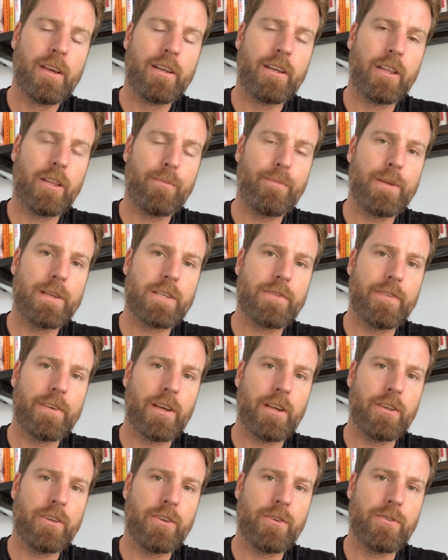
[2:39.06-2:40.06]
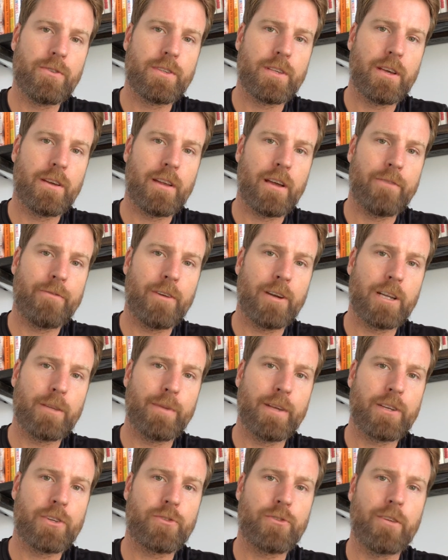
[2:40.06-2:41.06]
Another piece of news that I found to
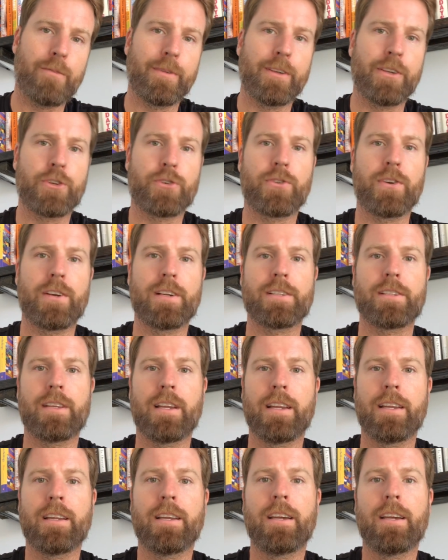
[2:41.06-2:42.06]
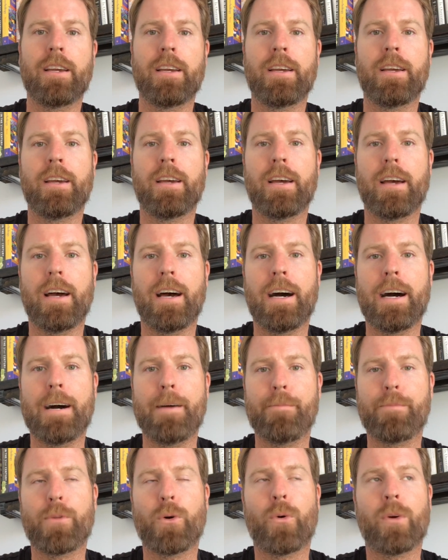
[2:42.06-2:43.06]
be extremely interesting,
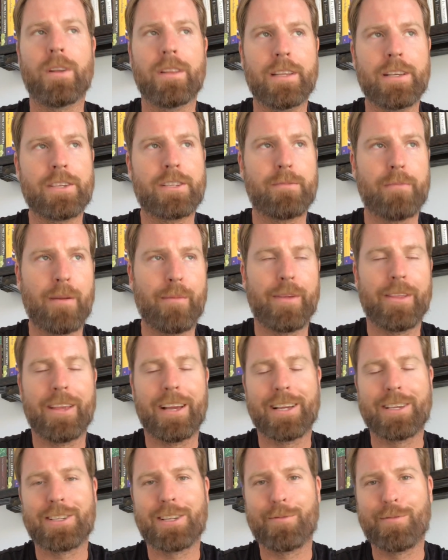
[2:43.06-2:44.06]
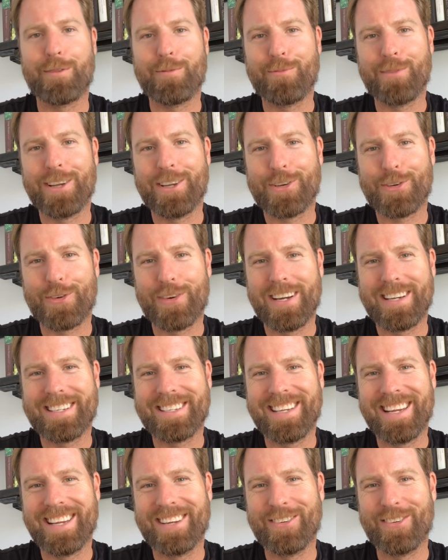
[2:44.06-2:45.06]
um, or at least it made me think of something
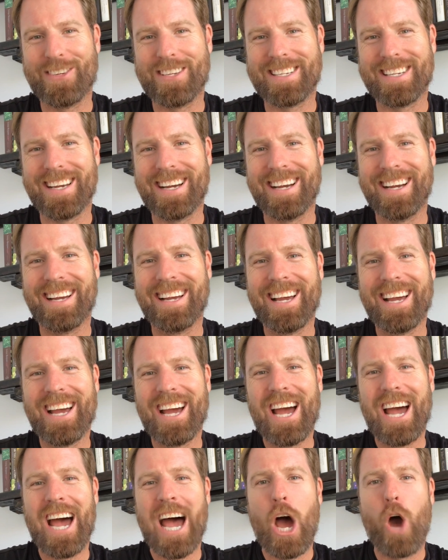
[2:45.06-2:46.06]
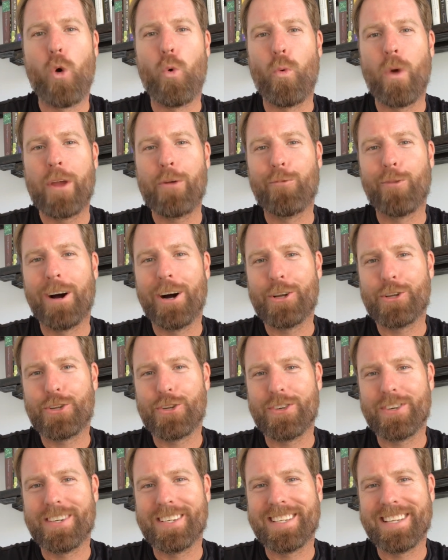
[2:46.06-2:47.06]
interesting, was uh, how Weight
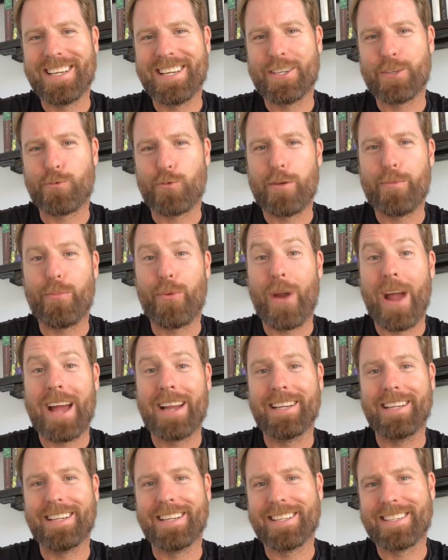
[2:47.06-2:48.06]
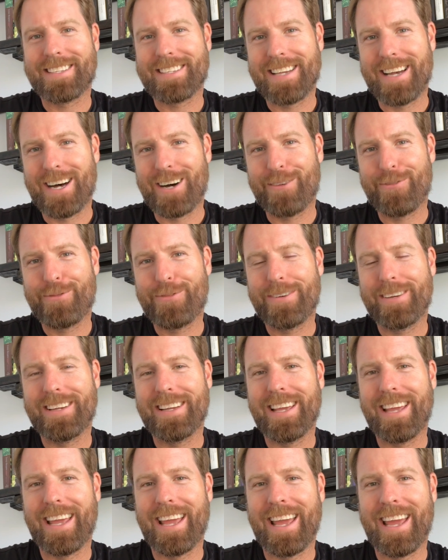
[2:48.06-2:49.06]
Watchers is rebranding itself
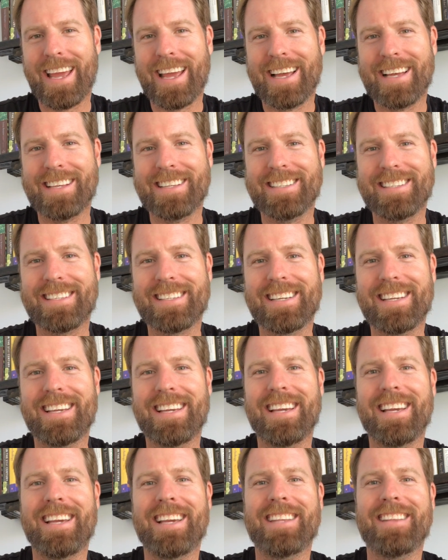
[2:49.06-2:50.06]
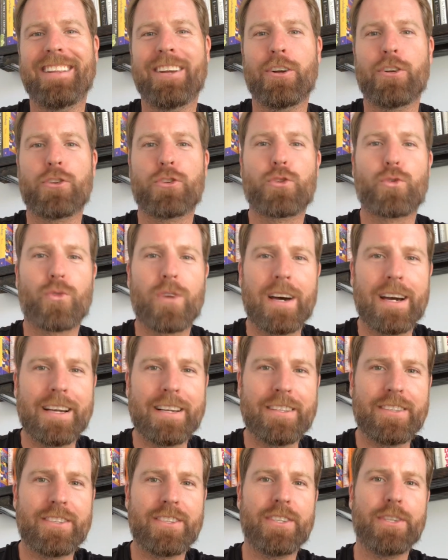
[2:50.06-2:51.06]
and they're
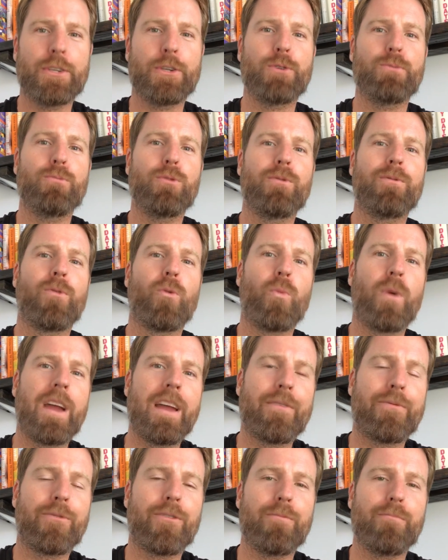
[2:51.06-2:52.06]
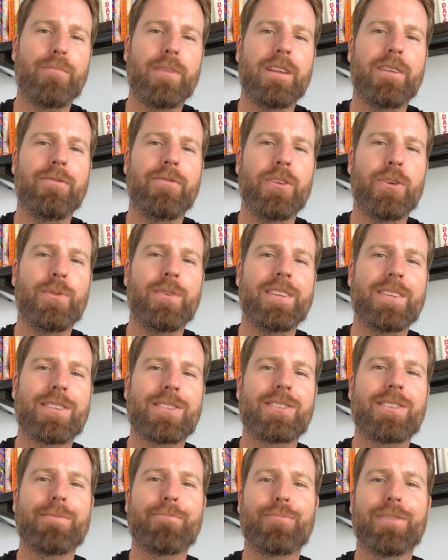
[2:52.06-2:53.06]
trying to move away from being viewed as
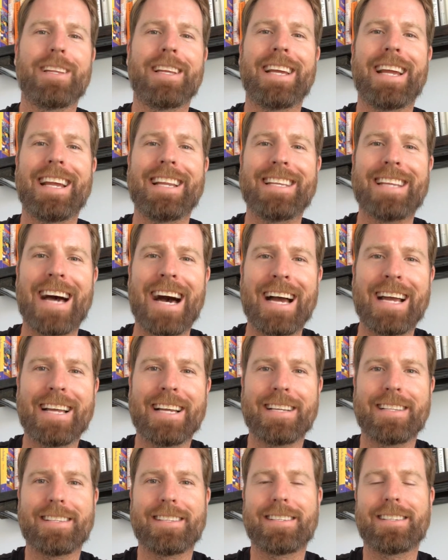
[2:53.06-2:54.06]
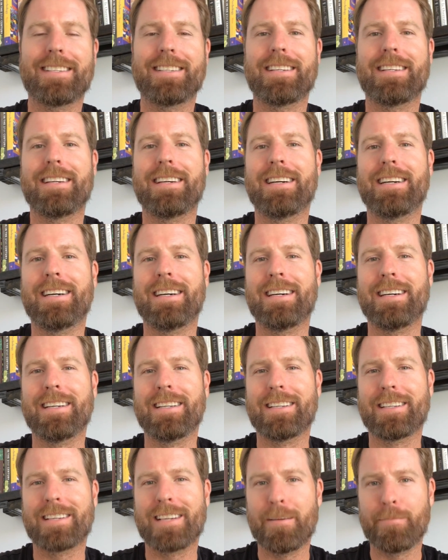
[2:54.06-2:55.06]
simply a diet uh,
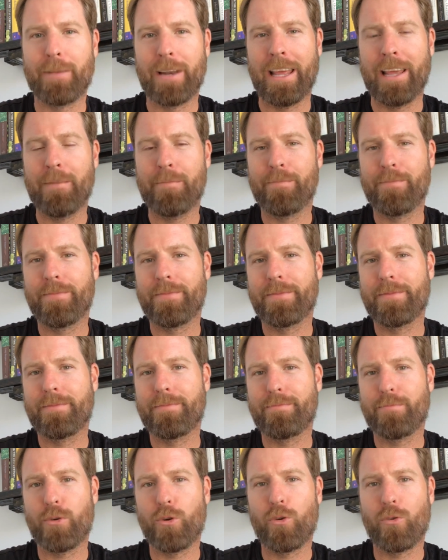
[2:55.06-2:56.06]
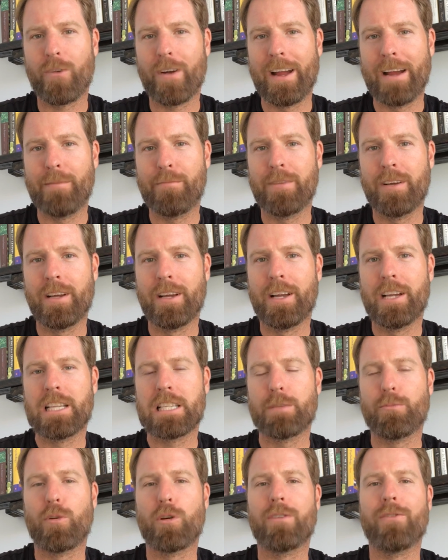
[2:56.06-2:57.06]
company program
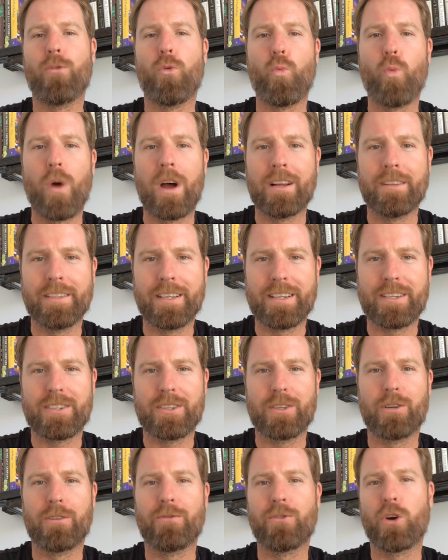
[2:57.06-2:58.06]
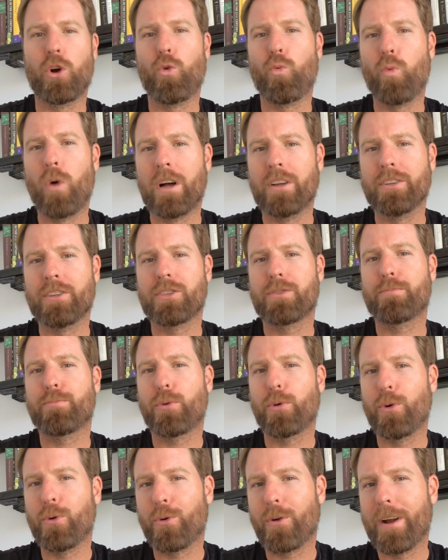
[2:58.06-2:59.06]
to more of a wellness, and overall wellness
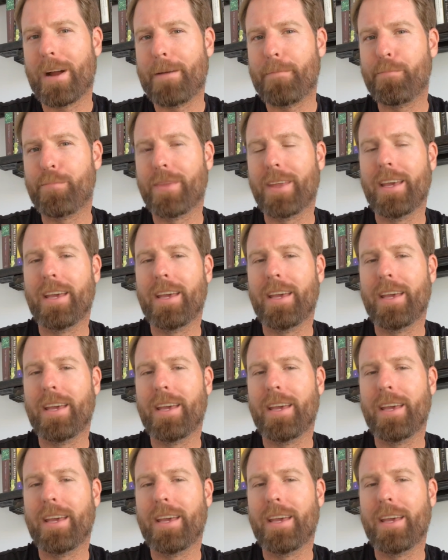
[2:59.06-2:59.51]
program.